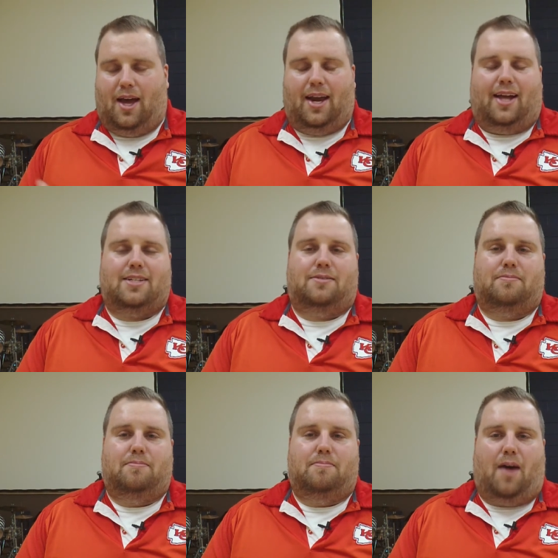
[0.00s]

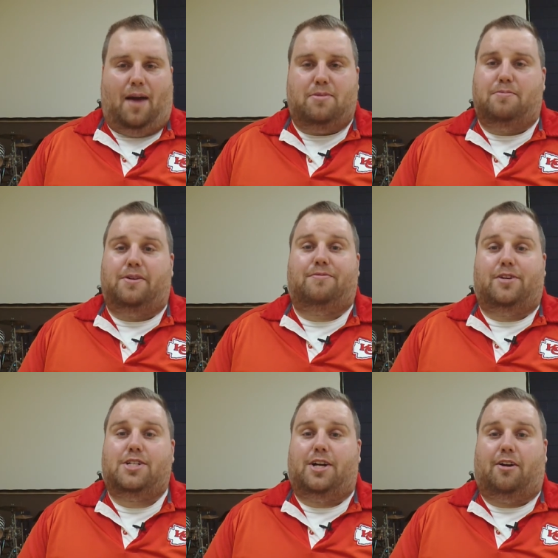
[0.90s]
I'm the
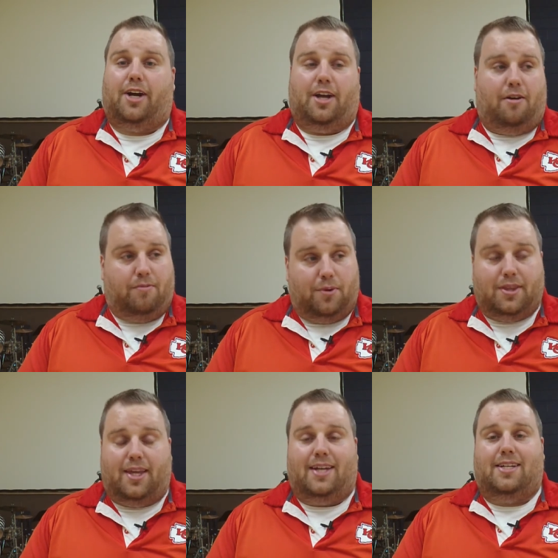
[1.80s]
beneficiary of
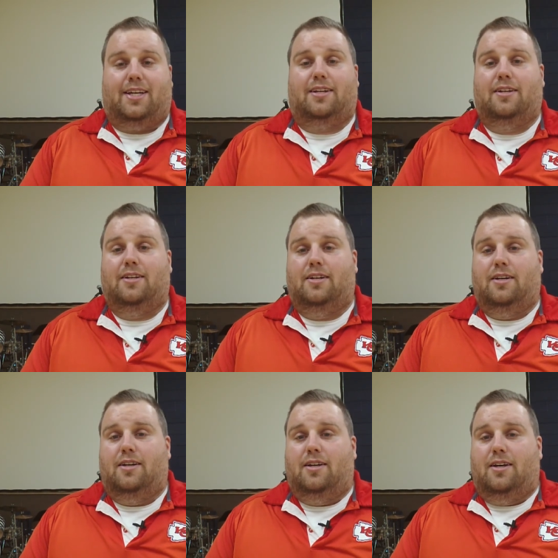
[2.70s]
what they did.
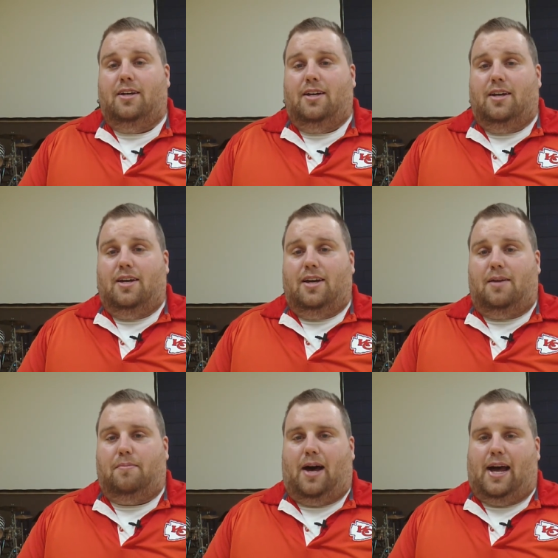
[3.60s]

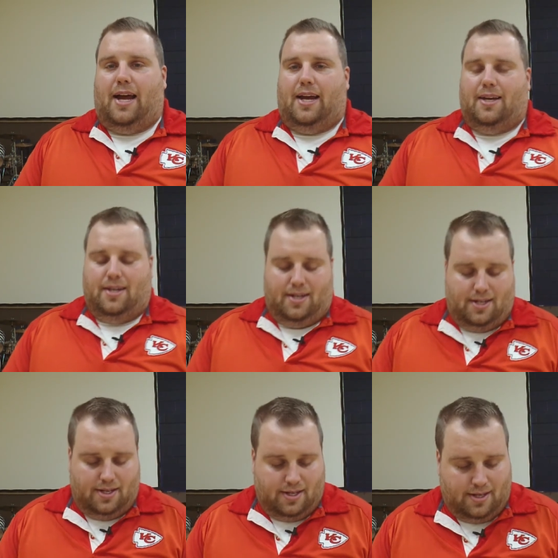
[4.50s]
And my
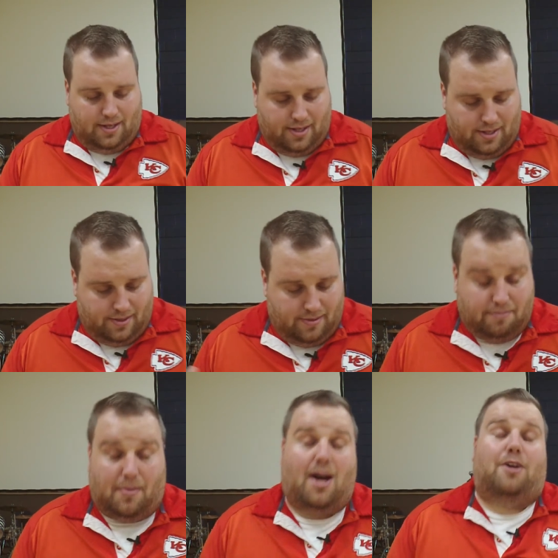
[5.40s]

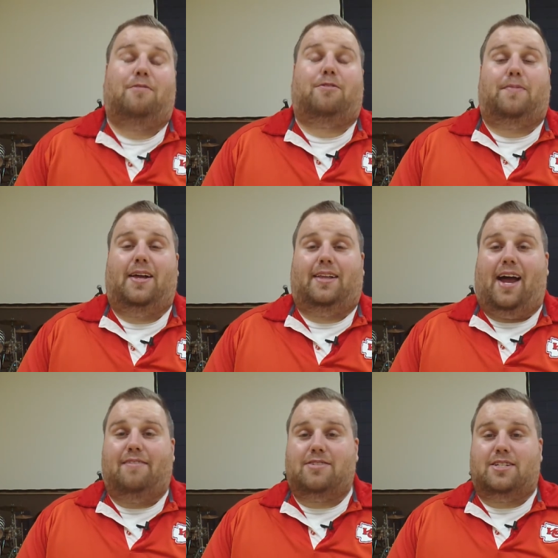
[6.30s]
motto for my
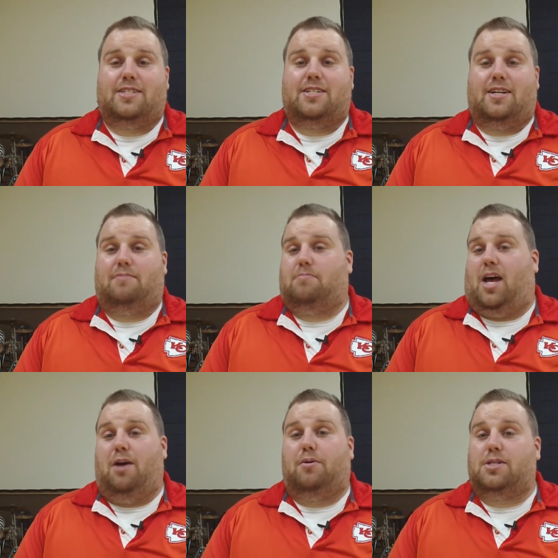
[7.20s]
life since
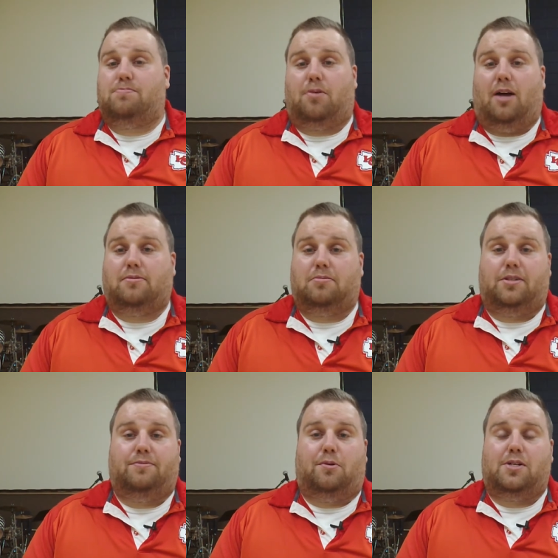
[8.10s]
I was
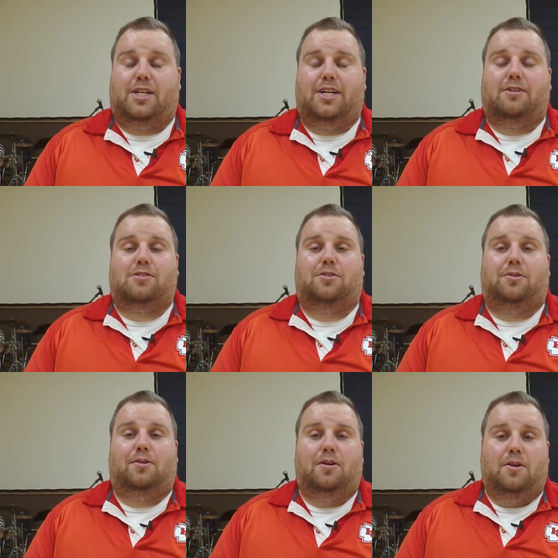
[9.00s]
probably 14 years
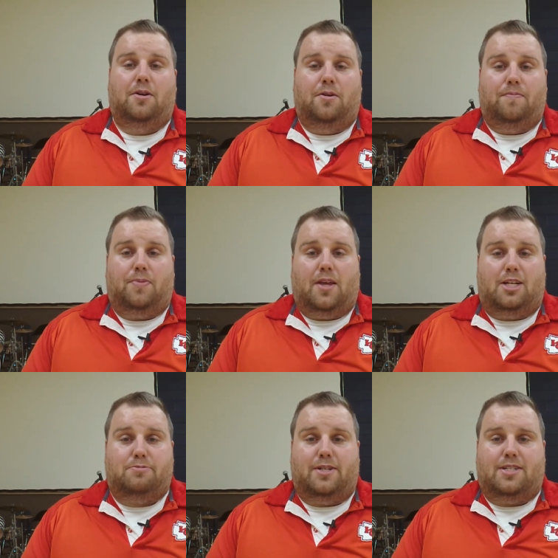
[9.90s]
old
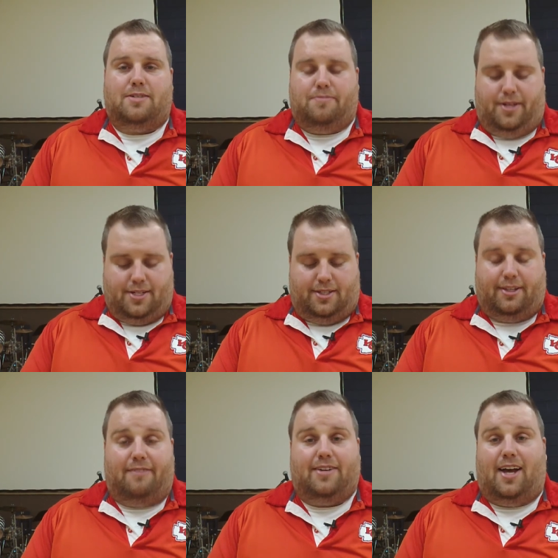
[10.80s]
has been simply to
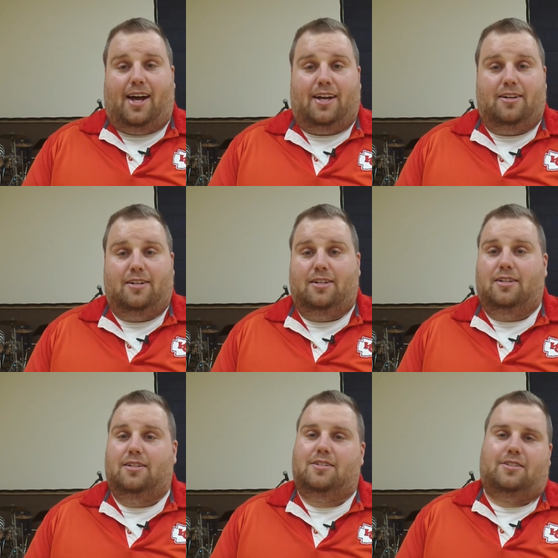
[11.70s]
love God,
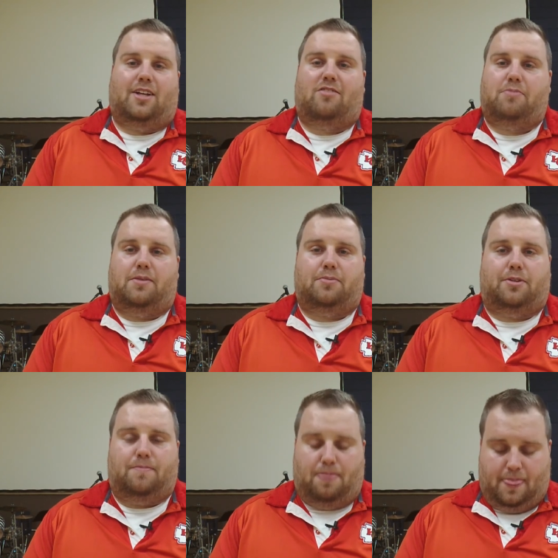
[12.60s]
to love
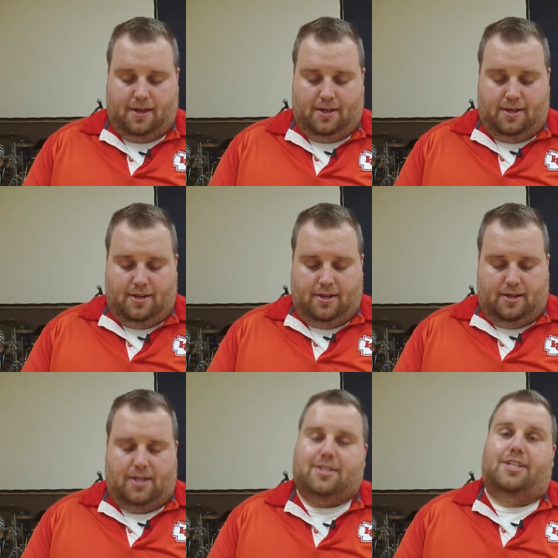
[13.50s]
people,
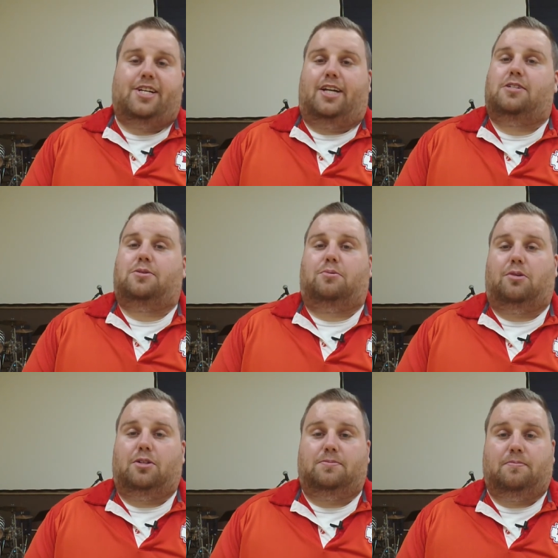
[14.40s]
and to change the
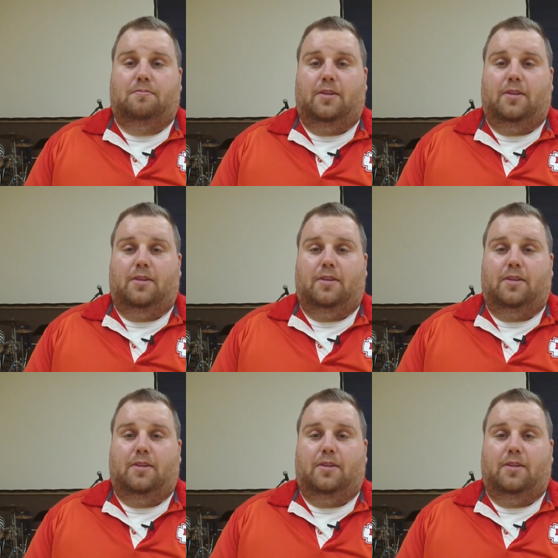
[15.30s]
world.